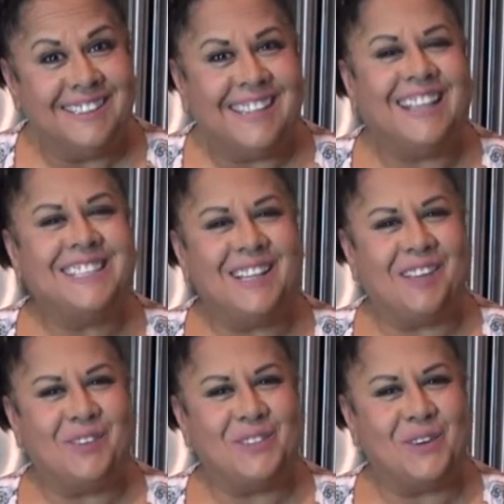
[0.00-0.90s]
Thanks a
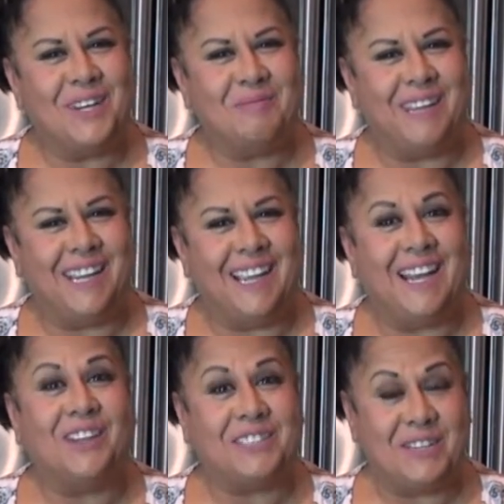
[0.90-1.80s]
lot for joining me, and
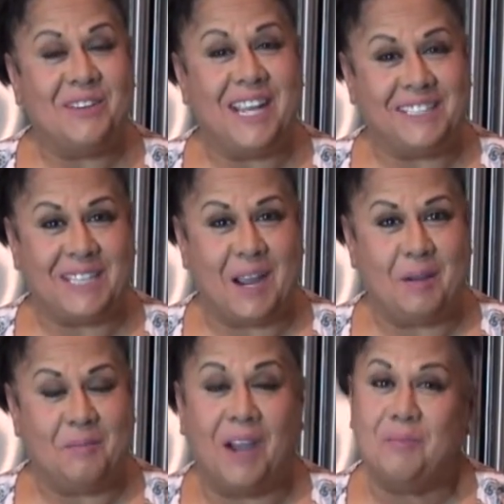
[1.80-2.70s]
I'll see you next
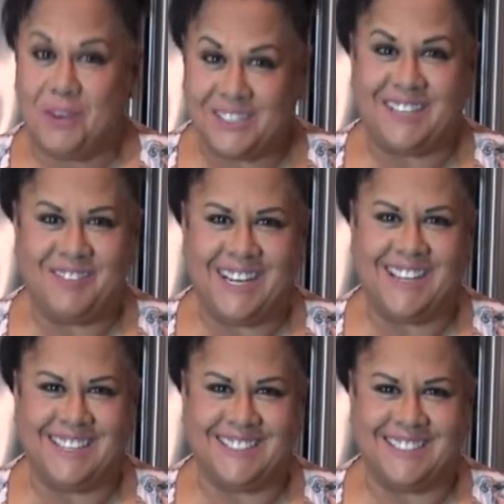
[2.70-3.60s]
time on Bert's Everyday
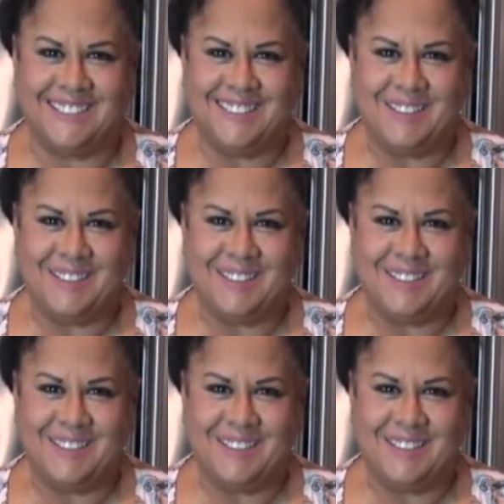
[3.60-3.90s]
Kitchen.